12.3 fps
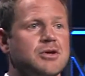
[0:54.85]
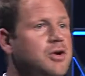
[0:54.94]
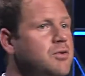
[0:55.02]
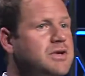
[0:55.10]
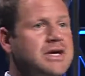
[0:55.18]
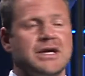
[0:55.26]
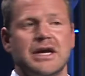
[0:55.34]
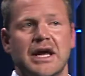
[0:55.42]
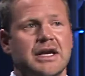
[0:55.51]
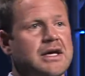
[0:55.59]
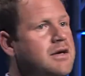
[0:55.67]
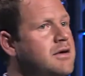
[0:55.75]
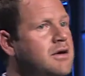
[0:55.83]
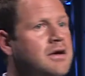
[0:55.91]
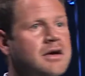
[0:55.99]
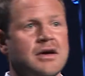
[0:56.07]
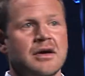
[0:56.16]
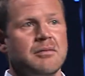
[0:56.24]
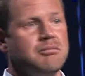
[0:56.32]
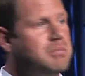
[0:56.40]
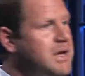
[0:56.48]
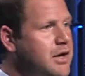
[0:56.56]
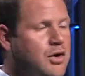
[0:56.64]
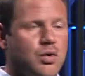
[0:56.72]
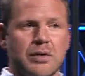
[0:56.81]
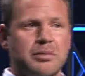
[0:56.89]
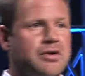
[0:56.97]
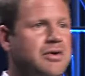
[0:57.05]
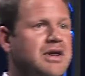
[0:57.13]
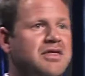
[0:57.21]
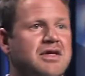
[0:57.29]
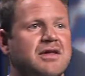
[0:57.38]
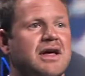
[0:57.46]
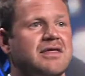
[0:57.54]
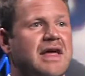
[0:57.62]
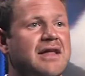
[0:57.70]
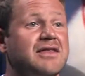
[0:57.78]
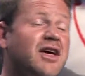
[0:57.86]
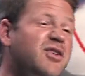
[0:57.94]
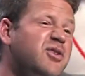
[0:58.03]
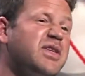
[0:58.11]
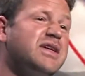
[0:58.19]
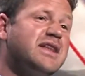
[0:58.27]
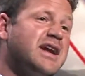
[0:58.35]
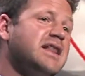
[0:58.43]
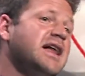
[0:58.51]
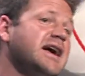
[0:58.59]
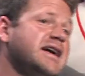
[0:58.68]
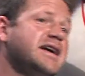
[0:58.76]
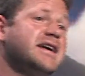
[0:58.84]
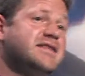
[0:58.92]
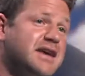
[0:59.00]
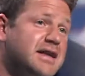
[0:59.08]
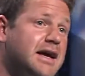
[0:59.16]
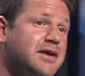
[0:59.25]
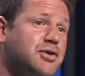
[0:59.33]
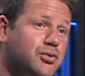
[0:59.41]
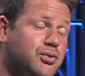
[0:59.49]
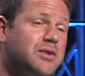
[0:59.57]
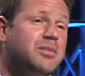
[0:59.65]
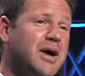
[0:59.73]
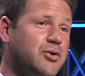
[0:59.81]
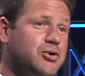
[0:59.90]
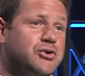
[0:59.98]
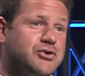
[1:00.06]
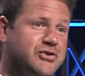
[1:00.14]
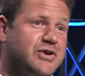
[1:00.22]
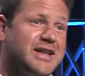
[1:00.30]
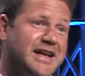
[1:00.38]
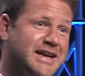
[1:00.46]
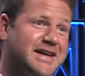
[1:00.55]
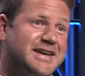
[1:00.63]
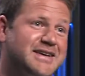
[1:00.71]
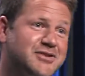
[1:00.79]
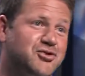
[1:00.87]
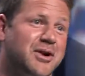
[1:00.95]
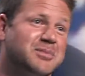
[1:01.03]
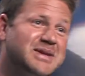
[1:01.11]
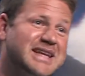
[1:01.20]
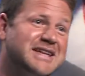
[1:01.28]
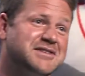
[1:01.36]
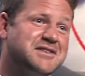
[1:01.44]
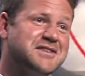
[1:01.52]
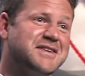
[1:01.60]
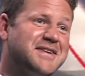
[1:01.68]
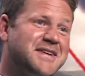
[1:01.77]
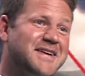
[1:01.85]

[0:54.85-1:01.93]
You don't need any big equipment or anything like that. The other thing that I like is the rebounders. I like trampolines.